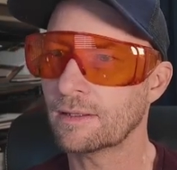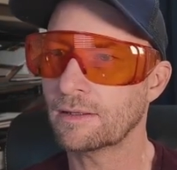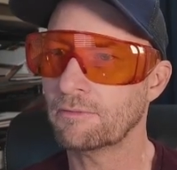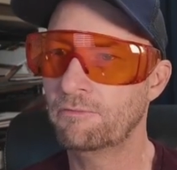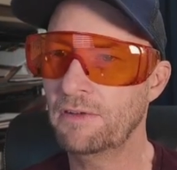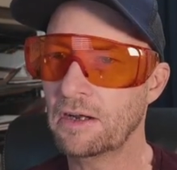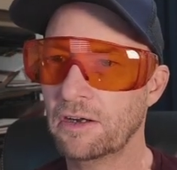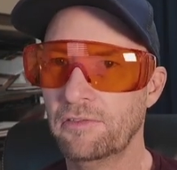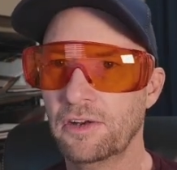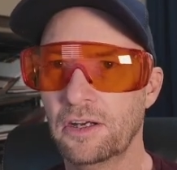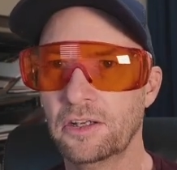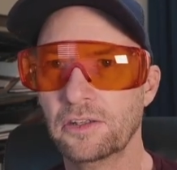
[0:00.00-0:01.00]
very,
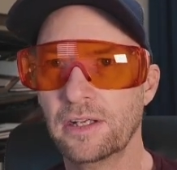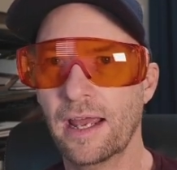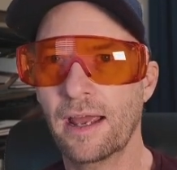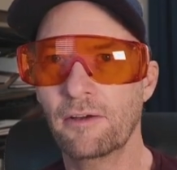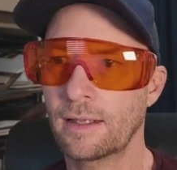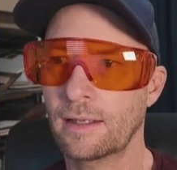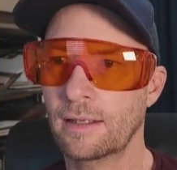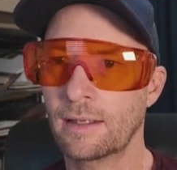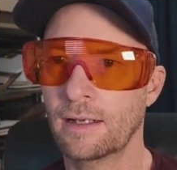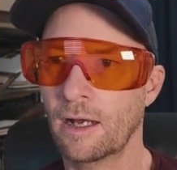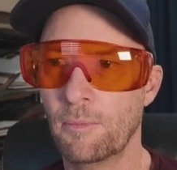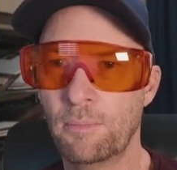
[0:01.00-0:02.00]
very good to have.
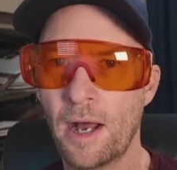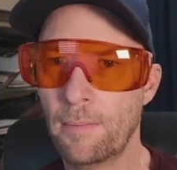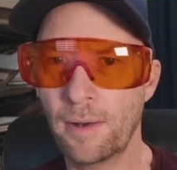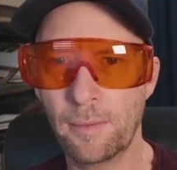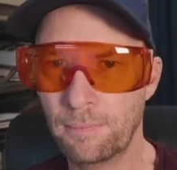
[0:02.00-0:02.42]
I'll pop up